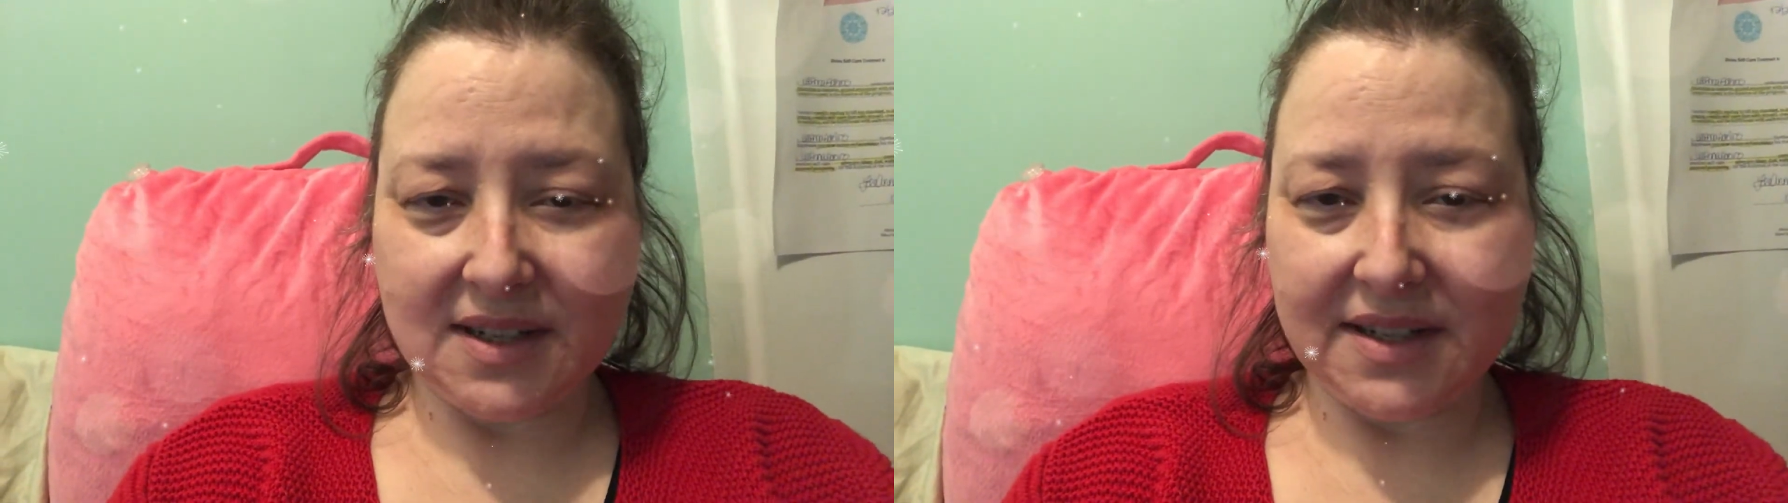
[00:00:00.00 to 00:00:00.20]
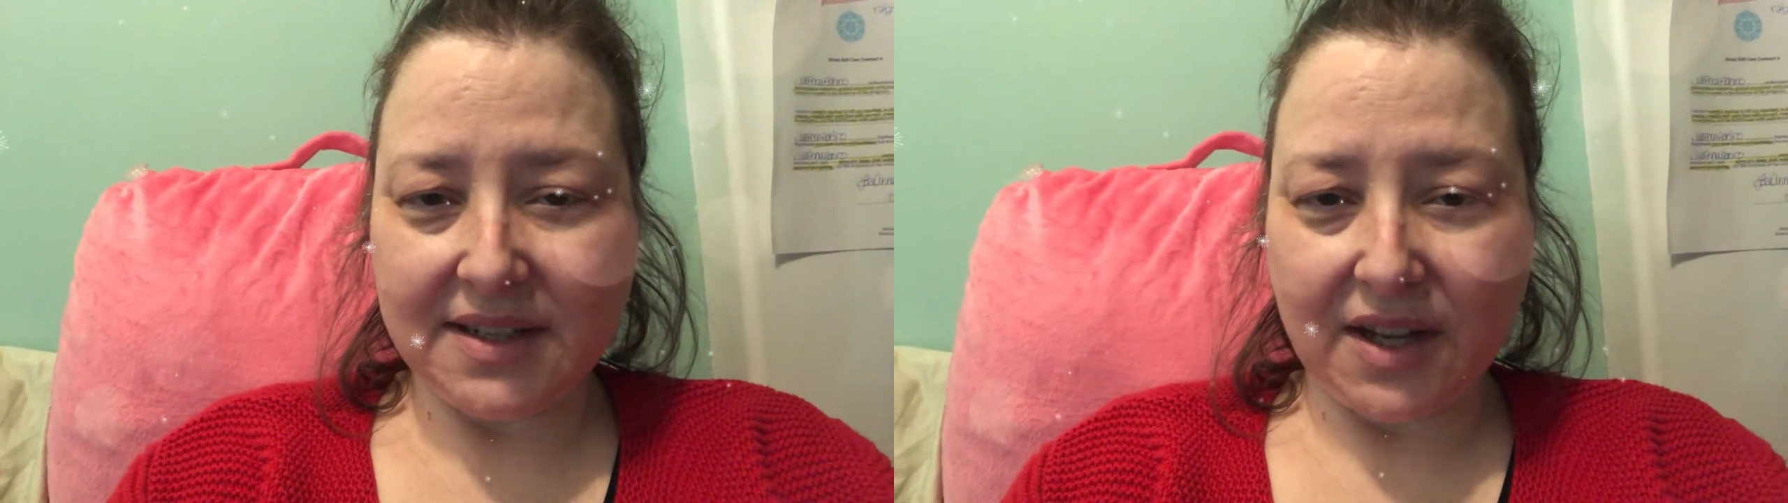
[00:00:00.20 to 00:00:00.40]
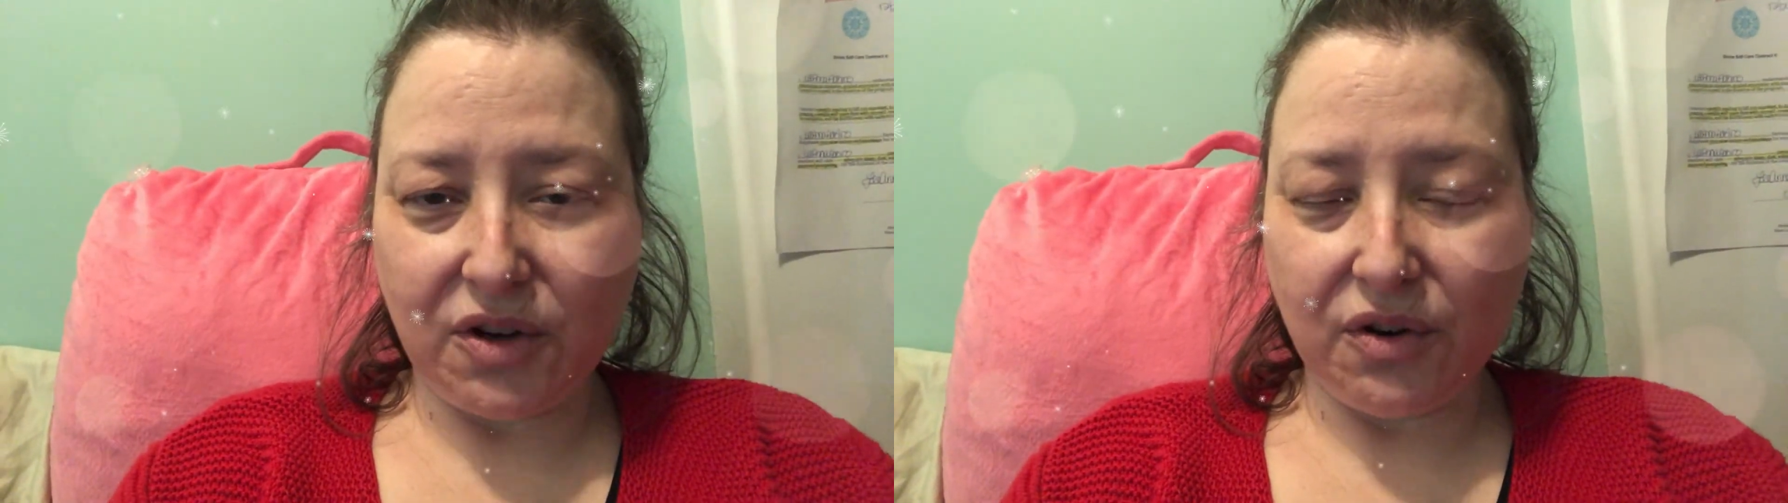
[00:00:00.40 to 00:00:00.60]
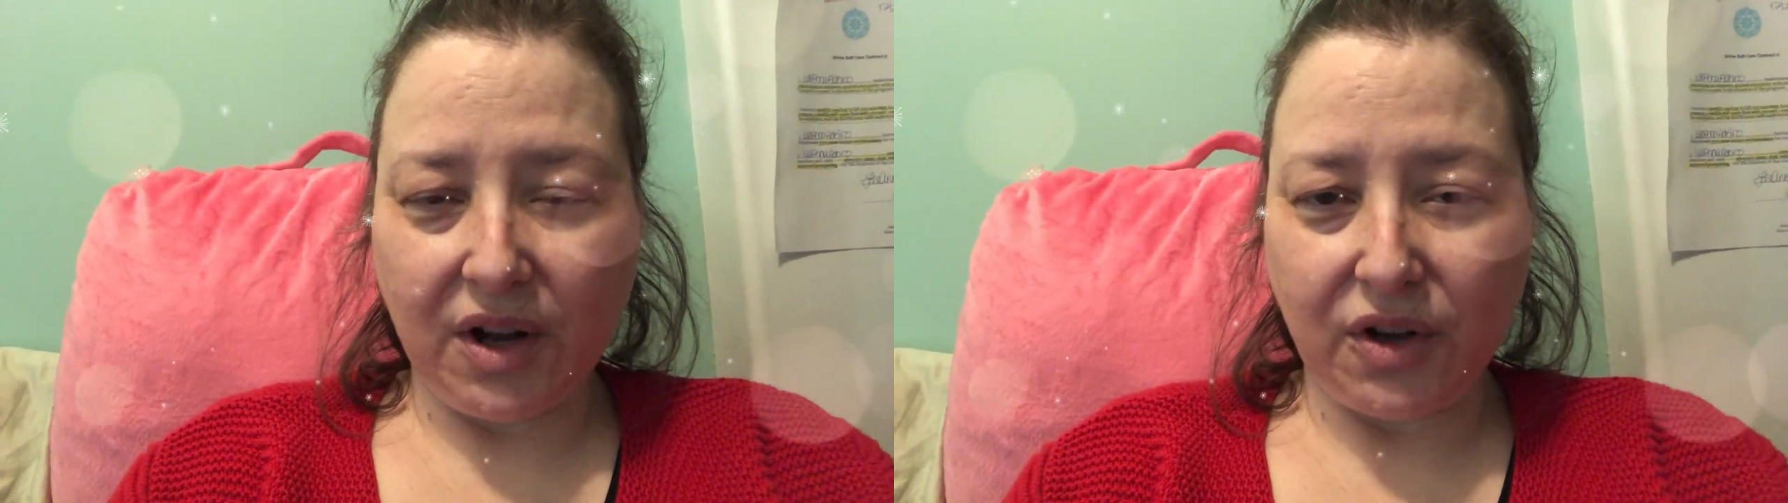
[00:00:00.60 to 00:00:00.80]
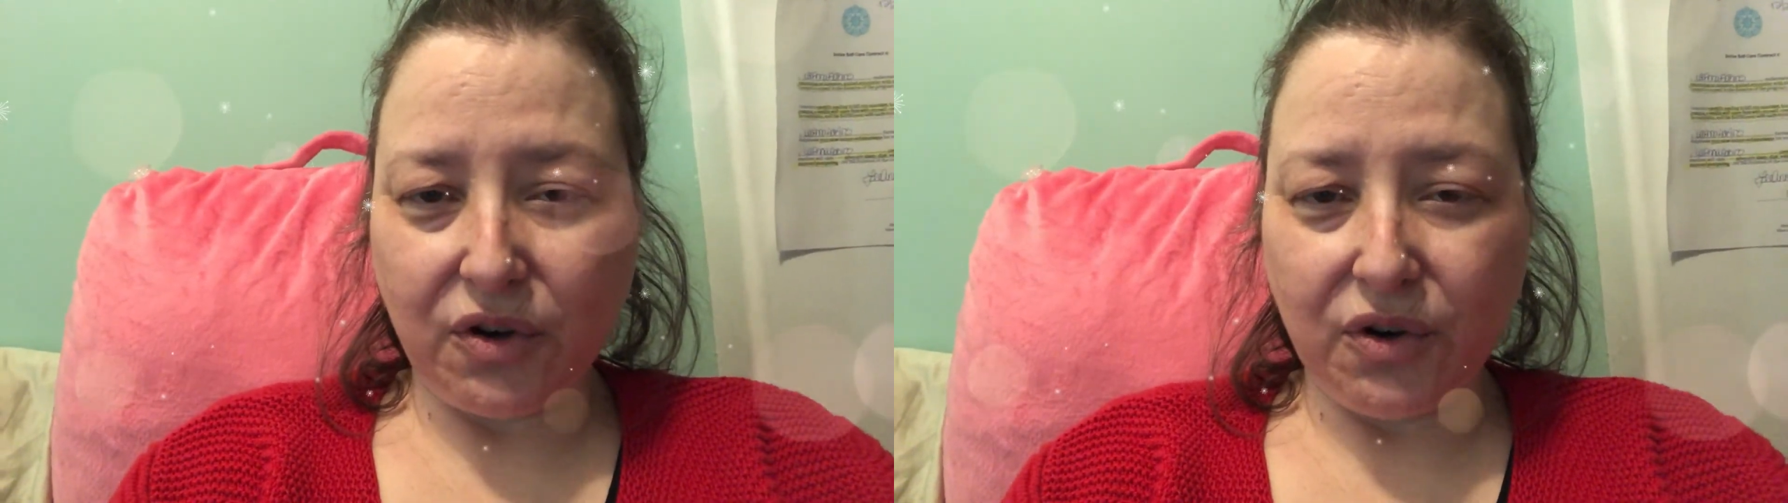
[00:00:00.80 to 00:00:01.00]
is that you're
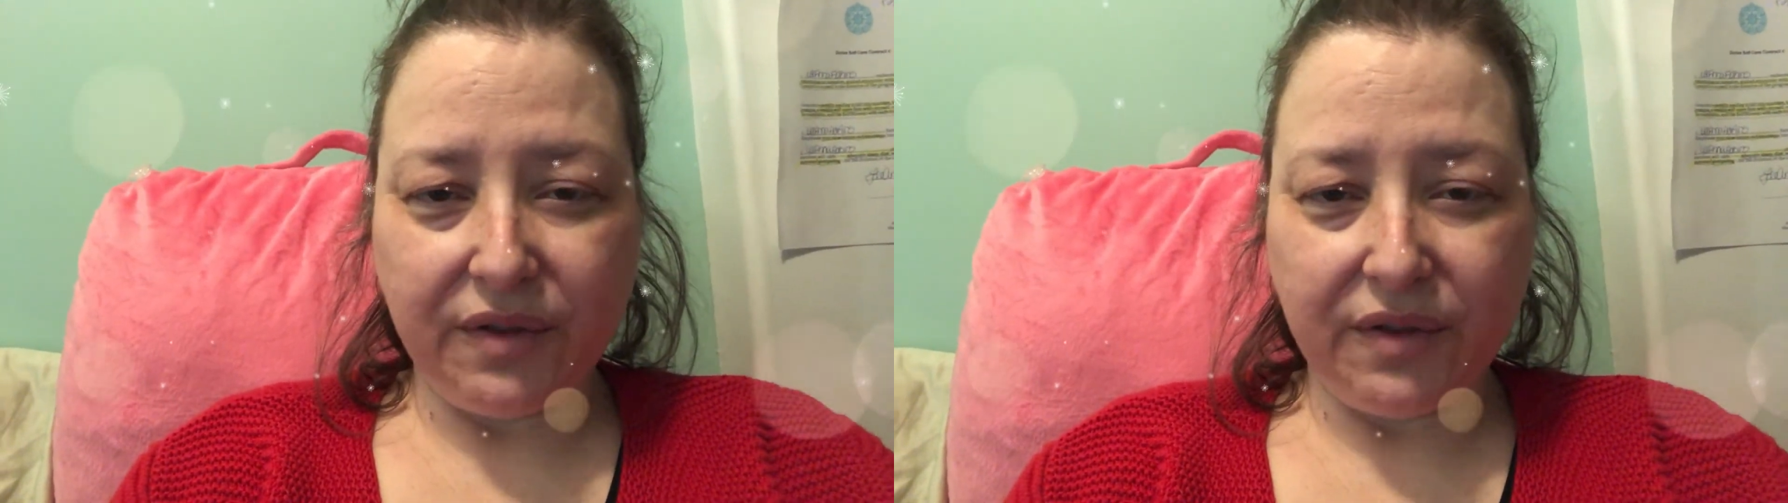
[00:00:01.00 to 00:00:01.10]
under,